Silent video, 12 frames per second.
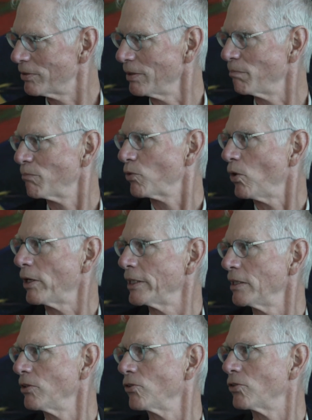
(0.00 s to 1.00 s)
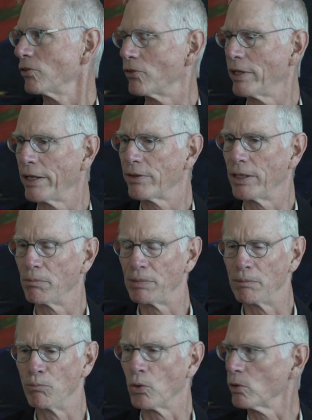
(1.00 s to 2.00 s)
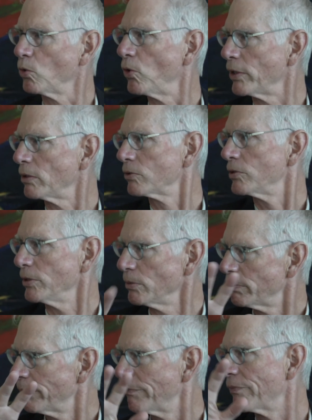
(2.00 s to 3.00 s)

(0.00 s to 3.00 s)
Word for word: The thought is, is that they'd be more loyal to